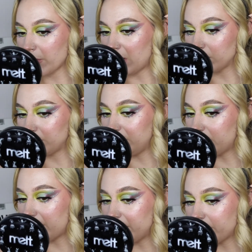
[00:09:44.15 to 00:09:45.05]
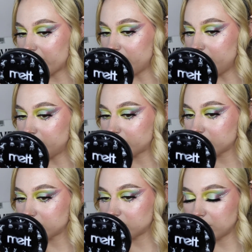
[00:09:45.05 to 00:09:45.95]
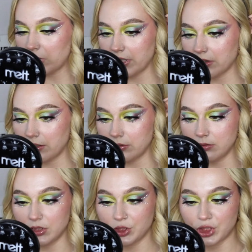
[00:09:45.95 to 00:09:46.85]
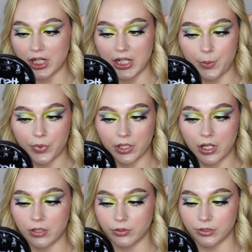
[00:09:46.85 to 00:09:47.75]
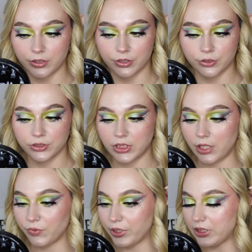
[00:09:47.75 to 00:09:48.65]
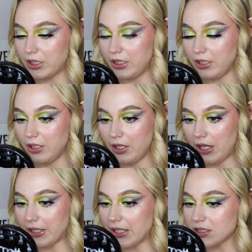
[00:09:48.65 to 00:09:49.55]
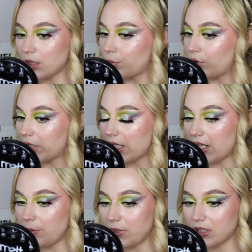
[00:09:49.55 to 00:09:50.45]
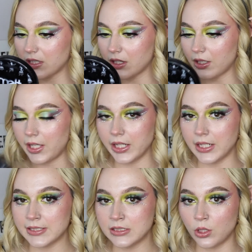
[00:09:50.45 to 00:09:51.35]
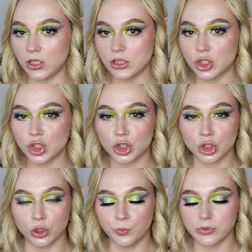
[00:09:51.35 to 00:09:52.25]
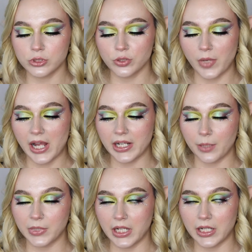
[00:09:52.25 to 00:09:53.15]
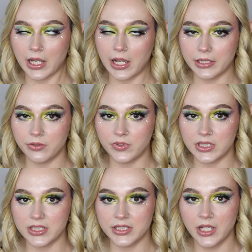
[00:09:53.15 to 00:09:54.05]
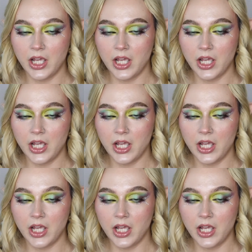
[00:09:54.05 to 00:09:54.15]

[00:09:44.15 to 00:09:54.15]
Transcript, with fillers: I really like them. Like the shape, the colors, everything. I can't stop looking at it because it's like, it's not super dramatic. I mean, it kind of is,